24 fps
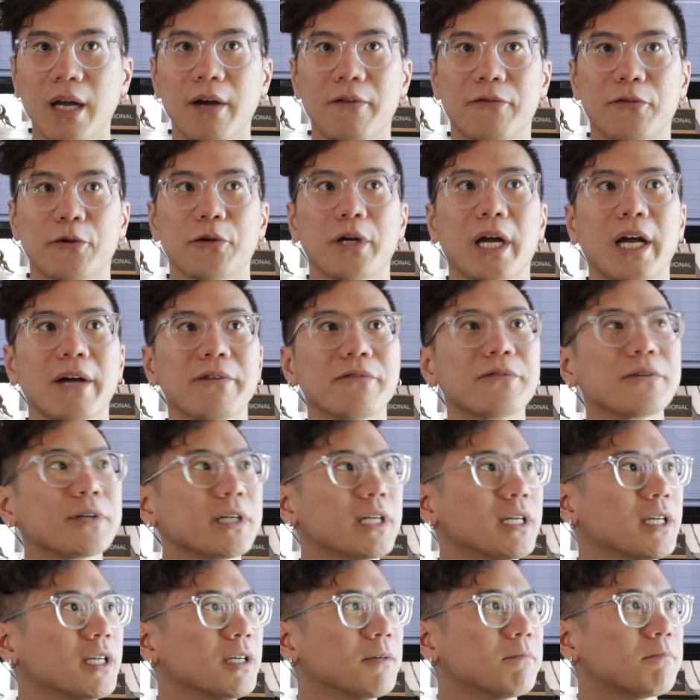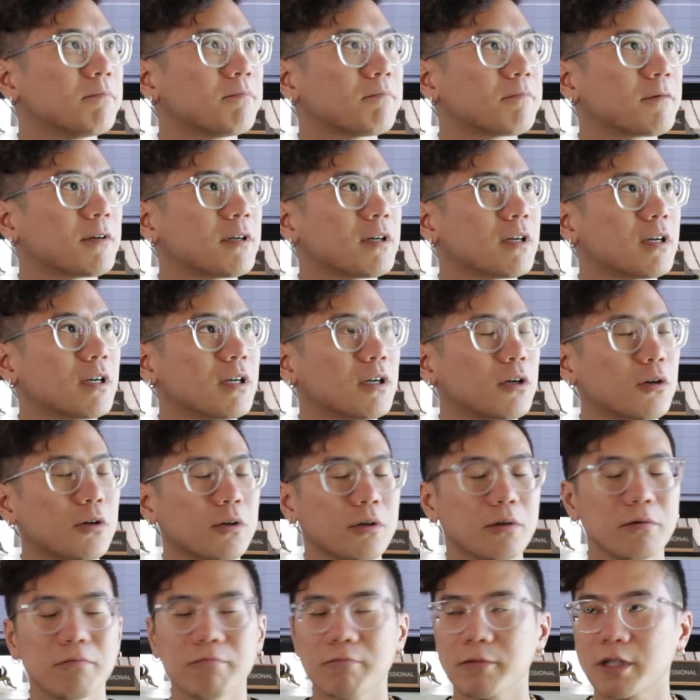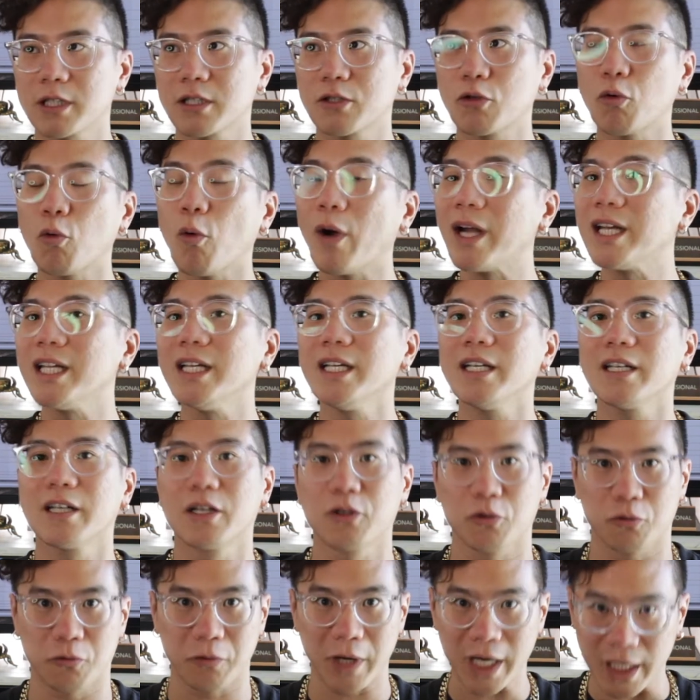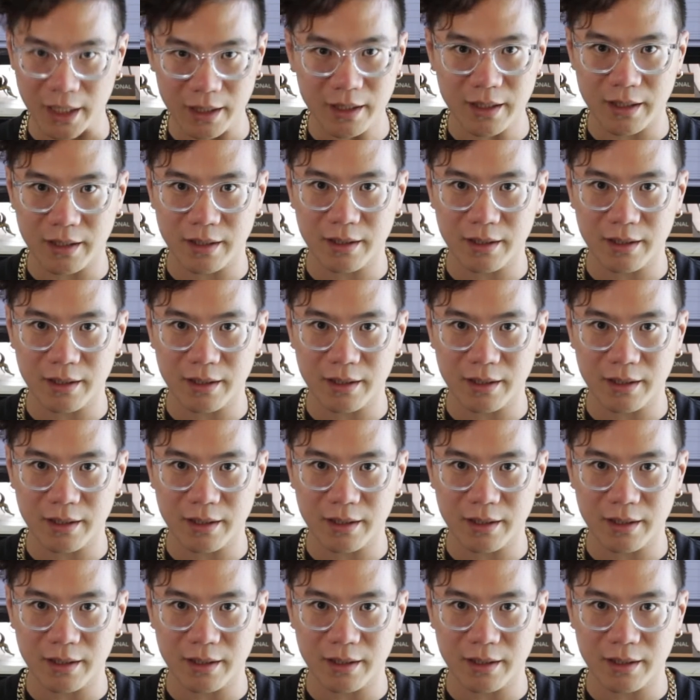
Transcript: For every 20 great